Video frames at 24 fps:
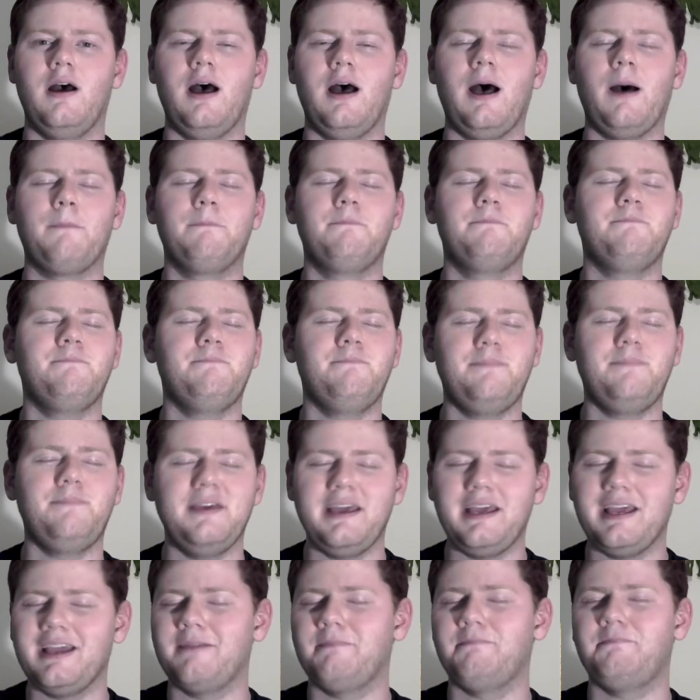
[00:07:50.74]
A
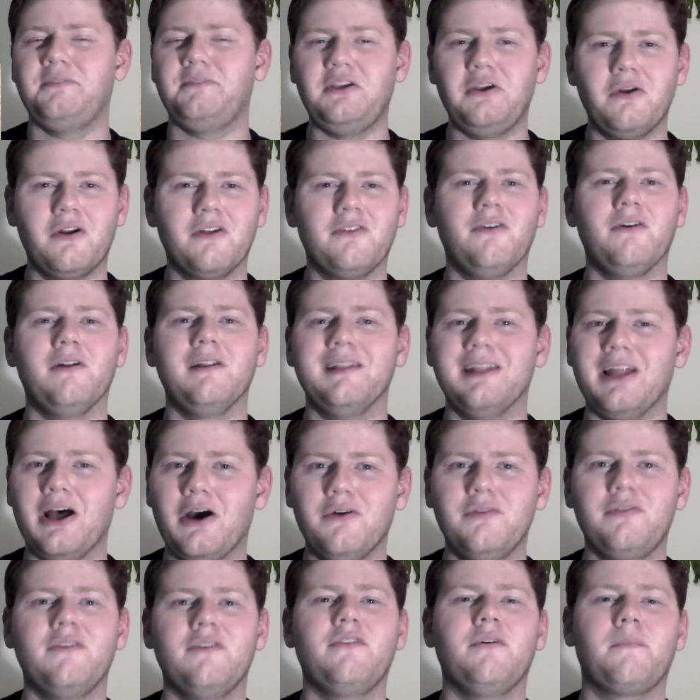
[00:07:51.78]
big, beautiful
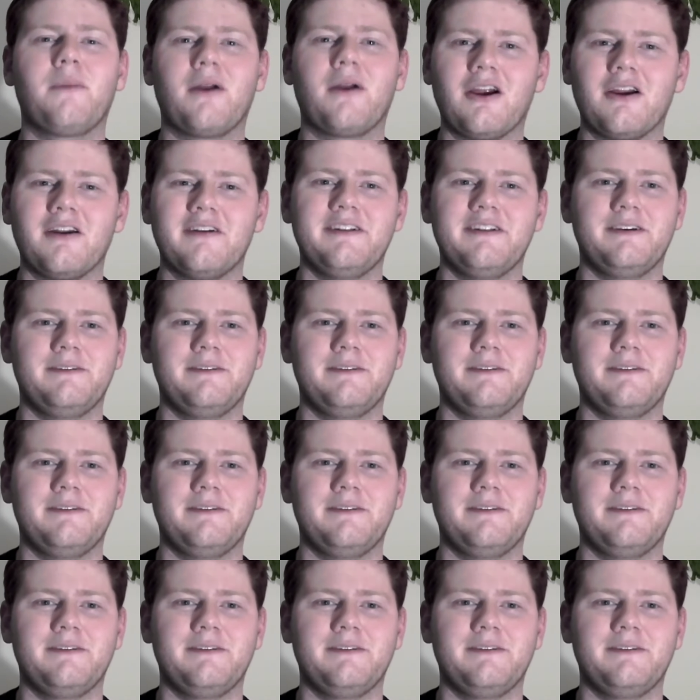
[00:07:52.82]
loaf of a bird.